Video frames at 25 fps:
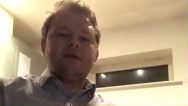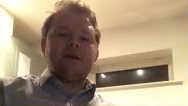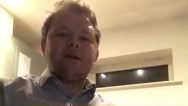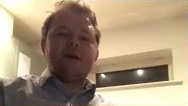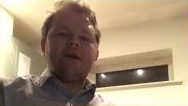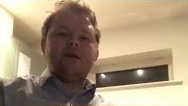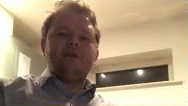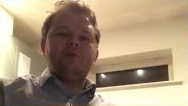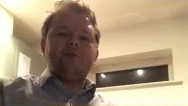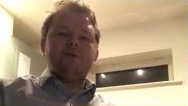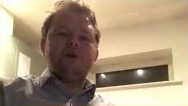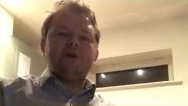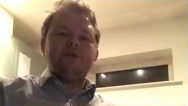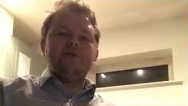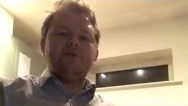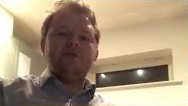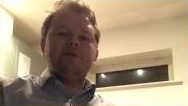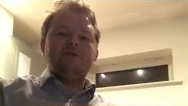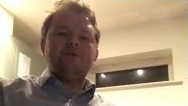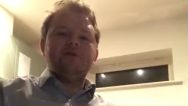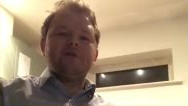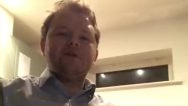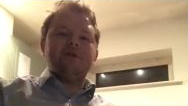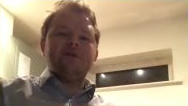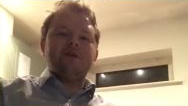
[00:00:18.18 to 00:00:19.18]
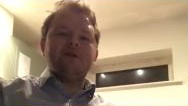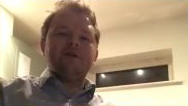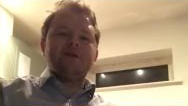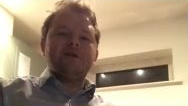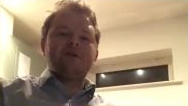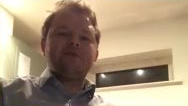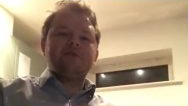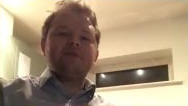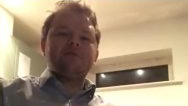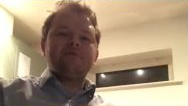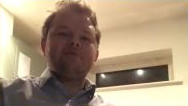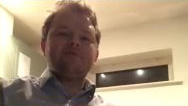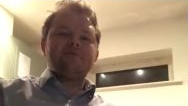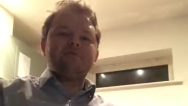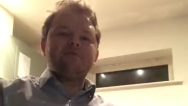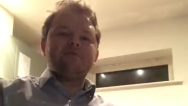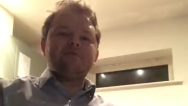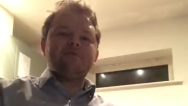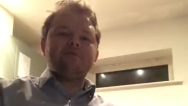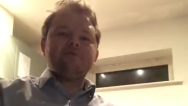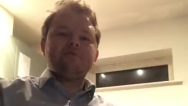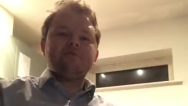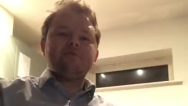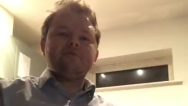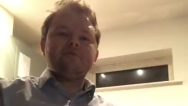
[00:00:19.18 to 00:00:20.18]
And we're going to be doing this,
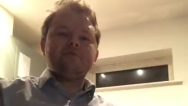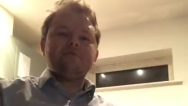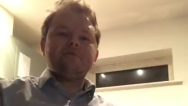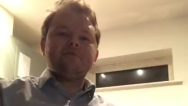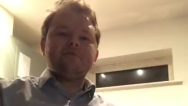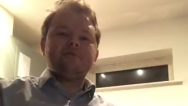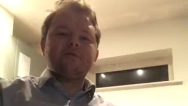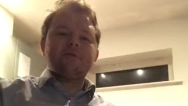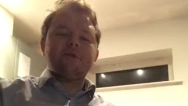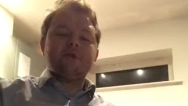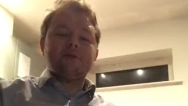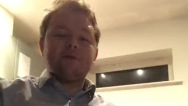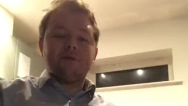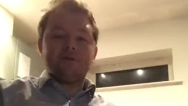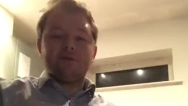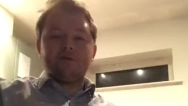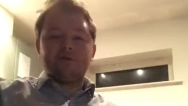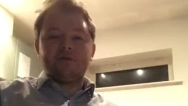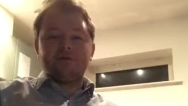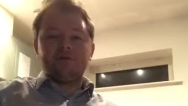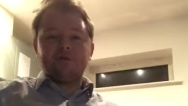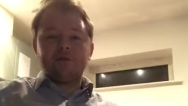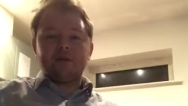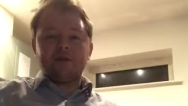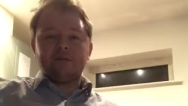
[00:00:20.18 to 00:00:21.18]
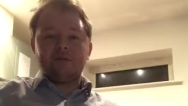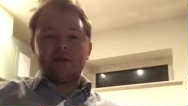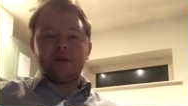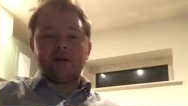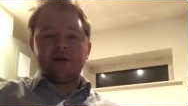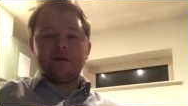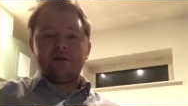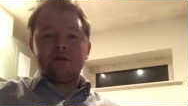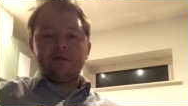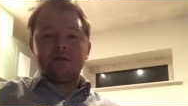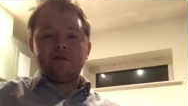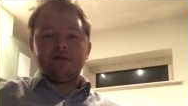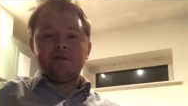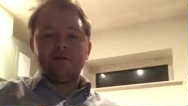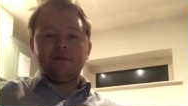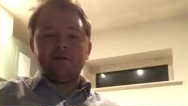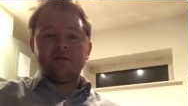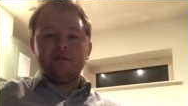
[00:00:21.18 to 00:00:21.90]
we're going to be talking about